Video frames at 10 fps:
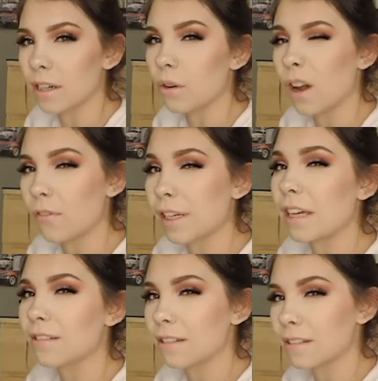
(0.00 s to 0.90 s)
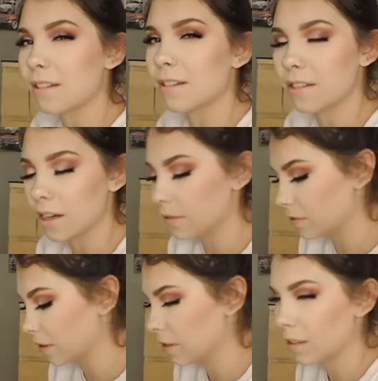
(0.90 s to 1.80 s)
you know, Evanescence and stuff.
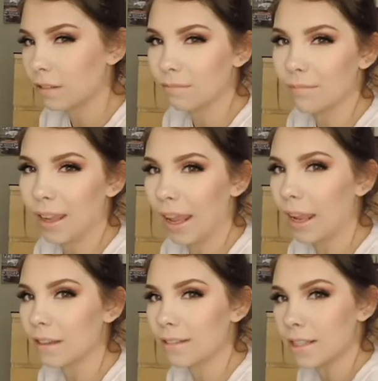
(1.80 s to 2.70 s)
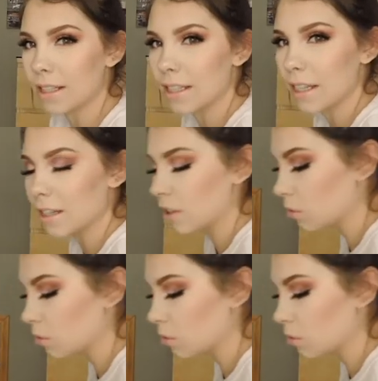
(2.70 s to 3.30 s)
Angsty teen